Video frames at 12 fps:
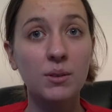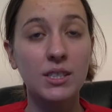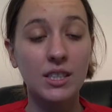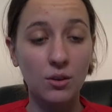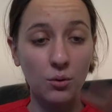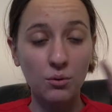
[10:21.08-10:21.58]
was
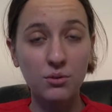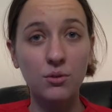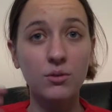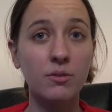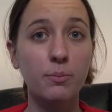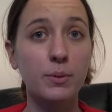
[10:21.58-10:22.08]
in all
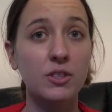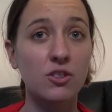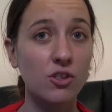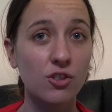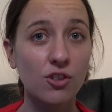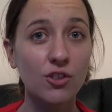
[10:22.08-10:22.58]
sorts of
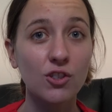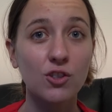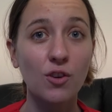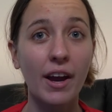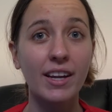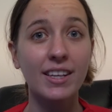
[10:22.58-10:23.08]
positions
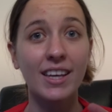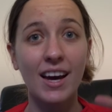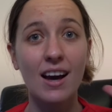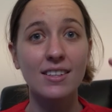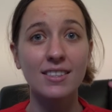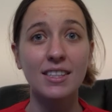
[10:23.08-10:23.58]
trying to get
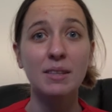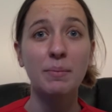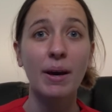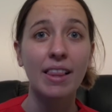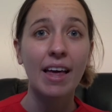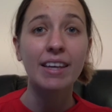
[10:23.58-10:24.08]
underneath
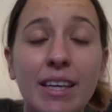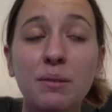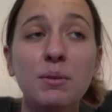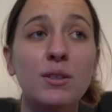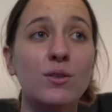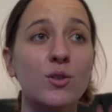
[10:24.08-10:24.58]
my leg. It
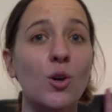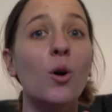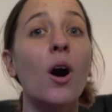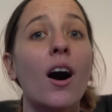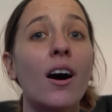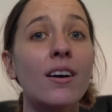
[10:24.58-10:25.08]
was so
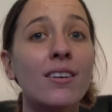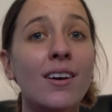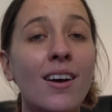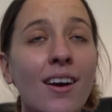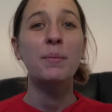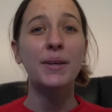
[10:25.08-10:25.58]

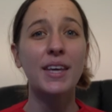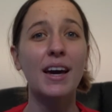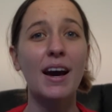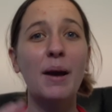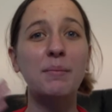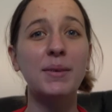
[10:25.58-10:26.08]
hard. But
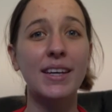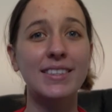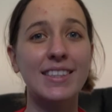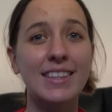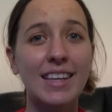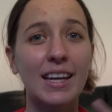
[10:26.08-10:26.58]
yeah, I'm
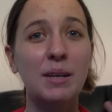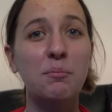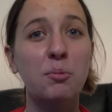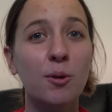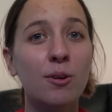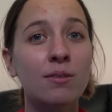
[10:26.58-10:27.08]
guessing that
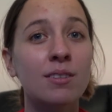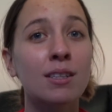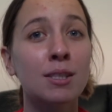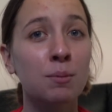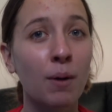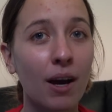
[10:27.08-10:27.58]
improves
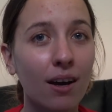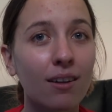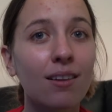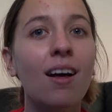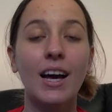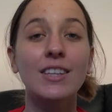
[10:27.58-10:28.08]
as
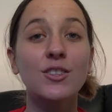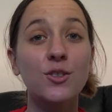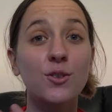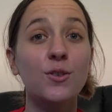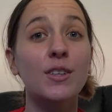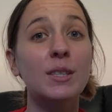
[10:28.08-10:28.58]
well as you
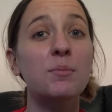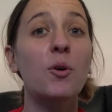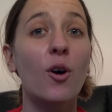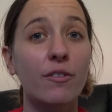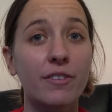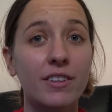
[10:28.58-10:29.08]
do this more
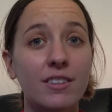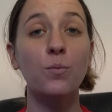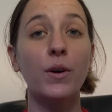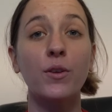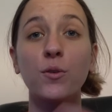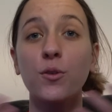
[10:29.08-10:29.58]
often.
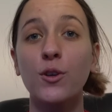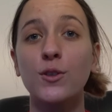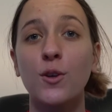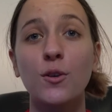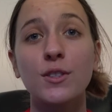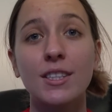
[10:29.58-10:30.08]
With all those
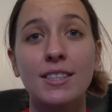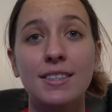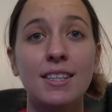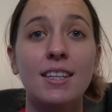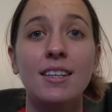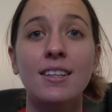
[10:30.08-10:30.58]
cons
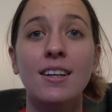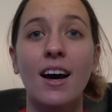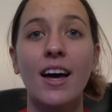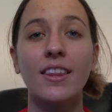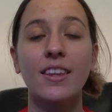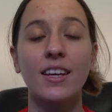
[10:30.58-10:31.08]
considered,
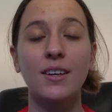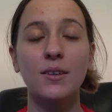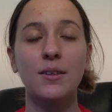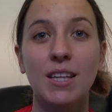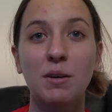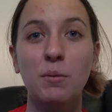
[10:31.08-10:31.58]
I
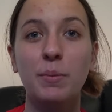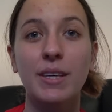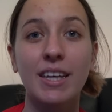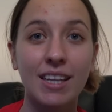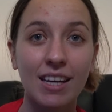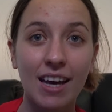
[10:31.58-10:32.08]
think there were
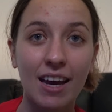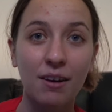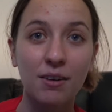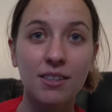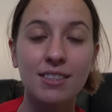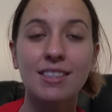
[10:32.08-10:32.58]
beginner
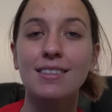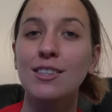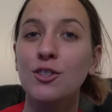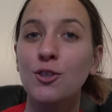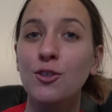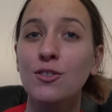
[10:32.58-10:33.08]
errors and
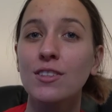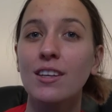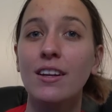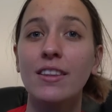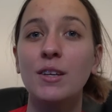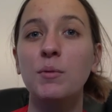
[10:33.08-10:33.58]
issues,
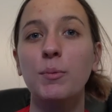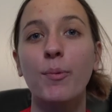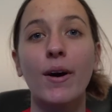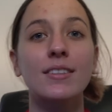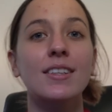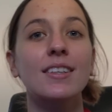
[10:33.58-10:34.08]
and I think with
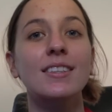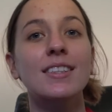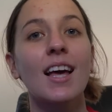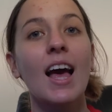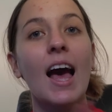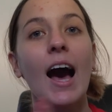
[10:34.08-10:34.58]
practice,
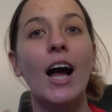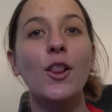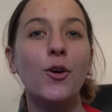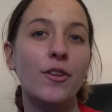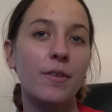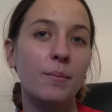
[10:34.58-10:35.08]
a
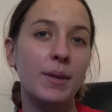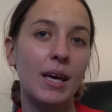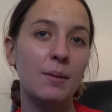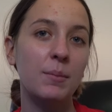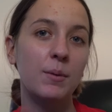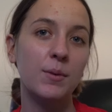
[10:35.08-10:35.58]
lot of them
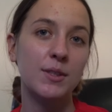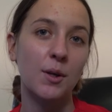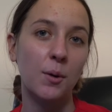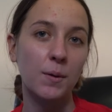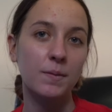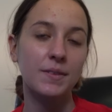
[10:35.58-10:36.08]
can be
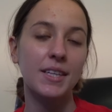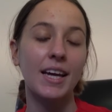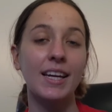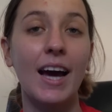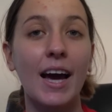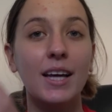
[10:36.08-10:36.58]
resolved.
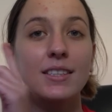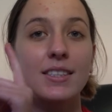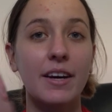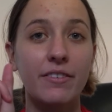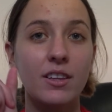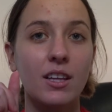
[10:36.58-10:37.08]
And I
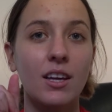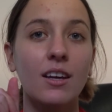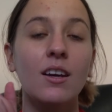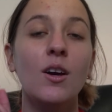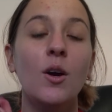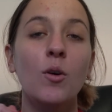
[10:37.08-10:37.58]

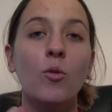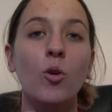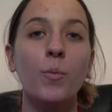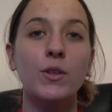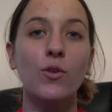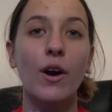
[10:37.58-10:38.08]
definitely will
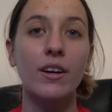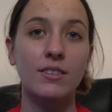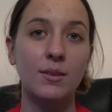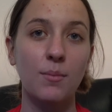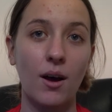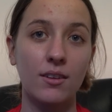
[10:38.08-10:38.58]
be trying
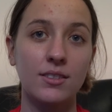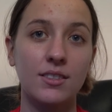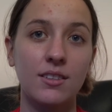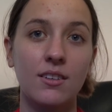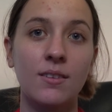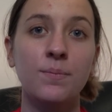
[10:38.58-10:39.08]
to
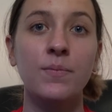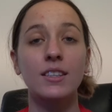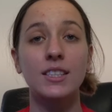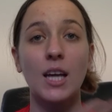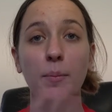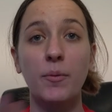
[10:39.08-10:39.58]
master
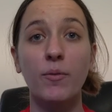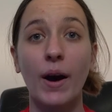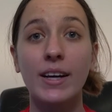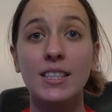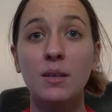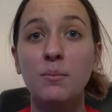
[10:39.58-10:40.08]
this type of
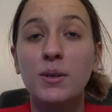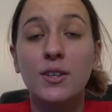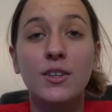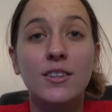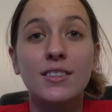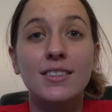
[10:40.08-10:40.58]
waxing
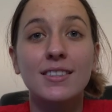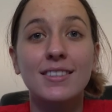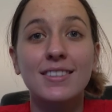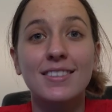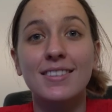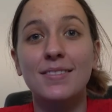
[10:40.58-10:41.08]

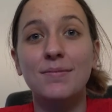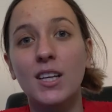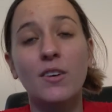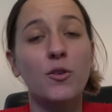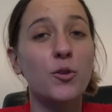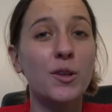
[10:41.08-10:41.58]
because
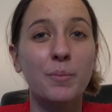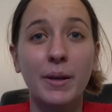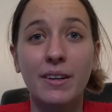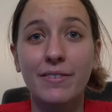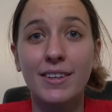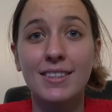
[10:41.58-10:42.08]
of all the
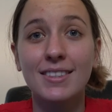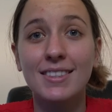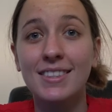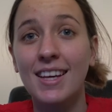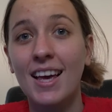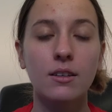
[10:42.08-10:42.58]

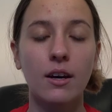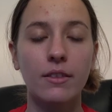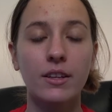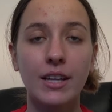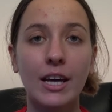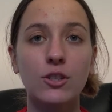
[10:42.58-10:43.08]
benefits.
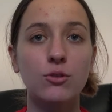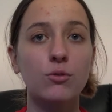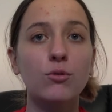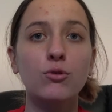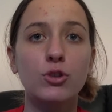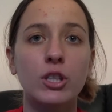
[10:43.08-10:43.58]
The
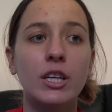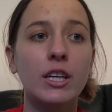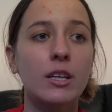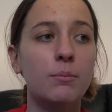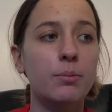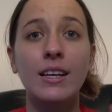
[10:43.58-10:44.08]
natural,
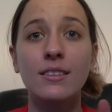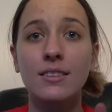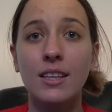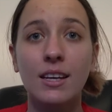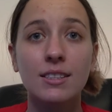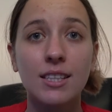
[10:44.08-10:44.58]
cheap,
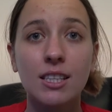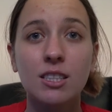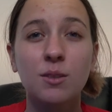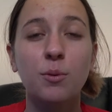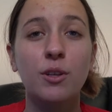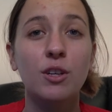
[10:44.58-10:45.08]
easily
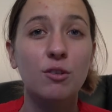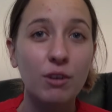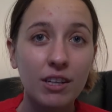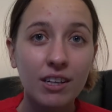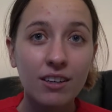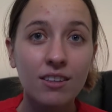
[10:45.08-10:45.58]
accessible
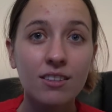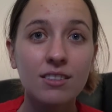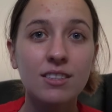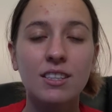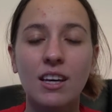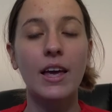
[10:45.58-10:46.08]

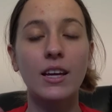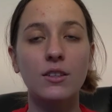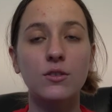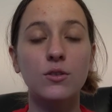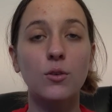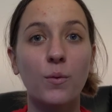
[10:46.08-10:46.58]
ingredients,
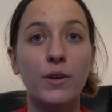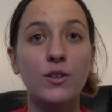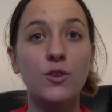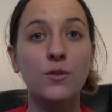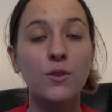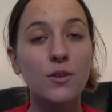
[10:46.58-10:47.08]
and when
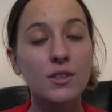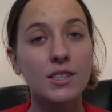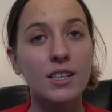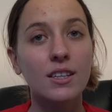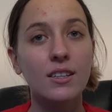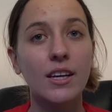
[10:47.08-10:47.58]
you use
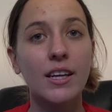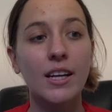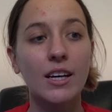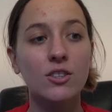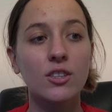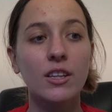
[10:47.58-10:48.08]
it, it
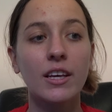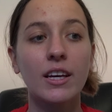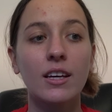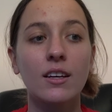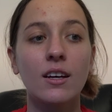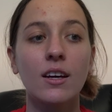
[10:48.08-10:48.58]

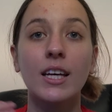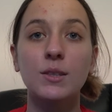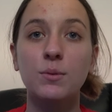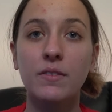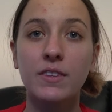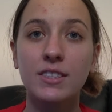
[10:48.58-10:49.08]
actually gets
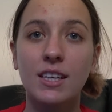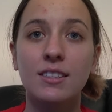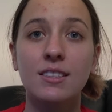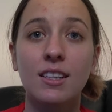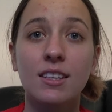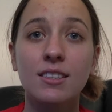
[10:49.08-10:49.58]
rid of the dead
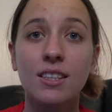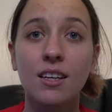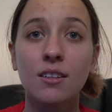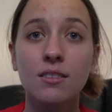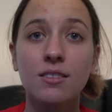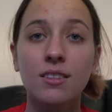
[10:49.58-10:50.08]
skin
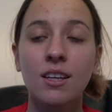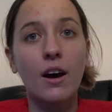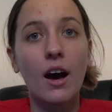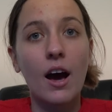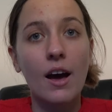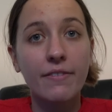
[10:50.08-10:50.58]
cells.
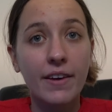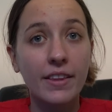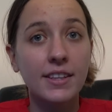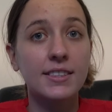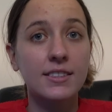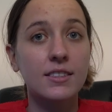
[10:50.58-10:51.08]
I found
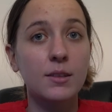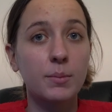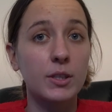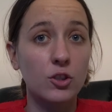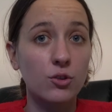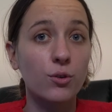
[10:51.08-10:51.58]
this to
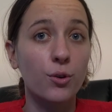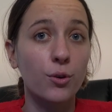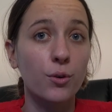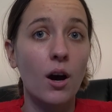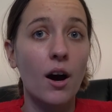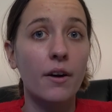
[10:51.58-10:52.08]
be
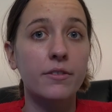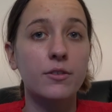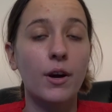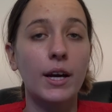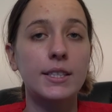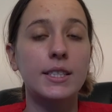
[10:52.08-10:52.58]
true after
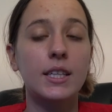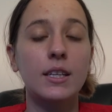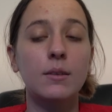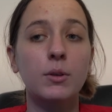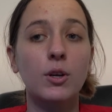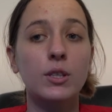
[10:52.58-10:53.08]
I did
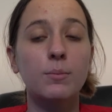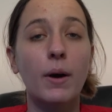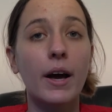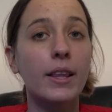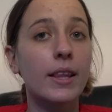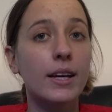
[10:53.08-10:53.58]
it because
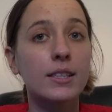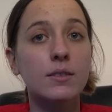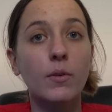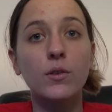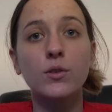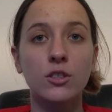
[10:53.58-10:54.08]
my legs
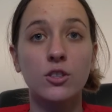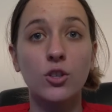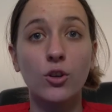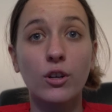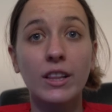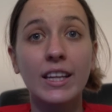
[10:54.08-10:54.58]
felt
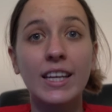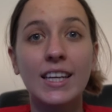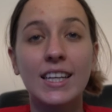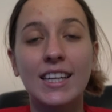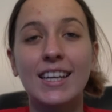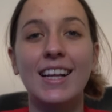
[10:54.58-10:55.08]
so
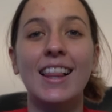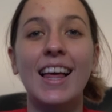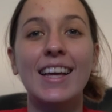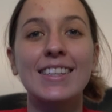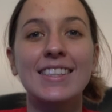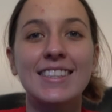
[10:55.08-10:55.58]
clean and
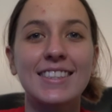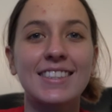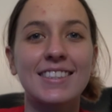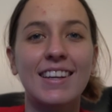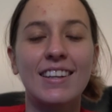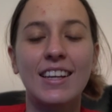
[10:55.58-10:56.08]

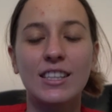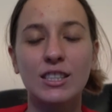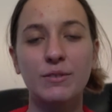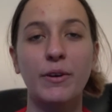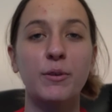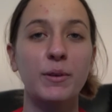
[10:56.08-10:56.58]
cleansed, and they
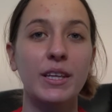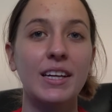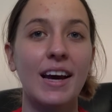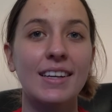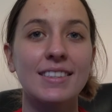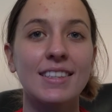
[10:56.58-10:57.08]
just felt really
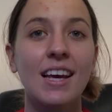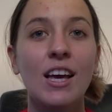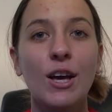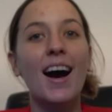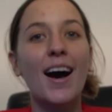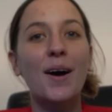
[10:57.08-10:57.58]
nice.
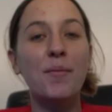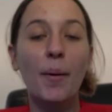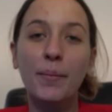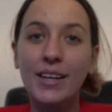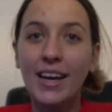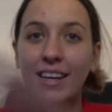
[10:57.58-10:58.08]

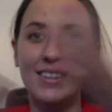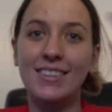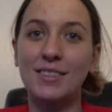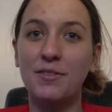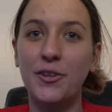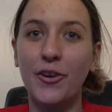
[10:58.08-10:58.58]
I'm gonna end
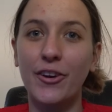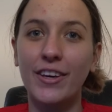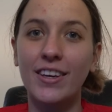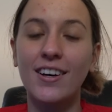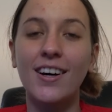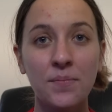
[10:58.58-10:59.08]
this video
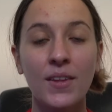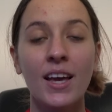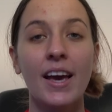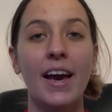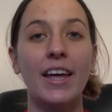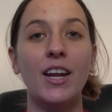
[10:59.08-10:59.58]
here,
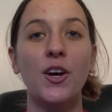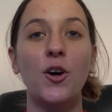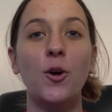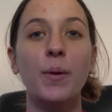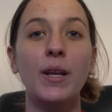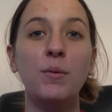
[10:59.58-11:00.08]
and I
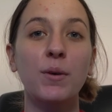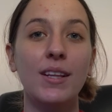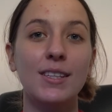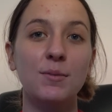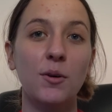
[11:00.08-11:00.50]
hope anyone that's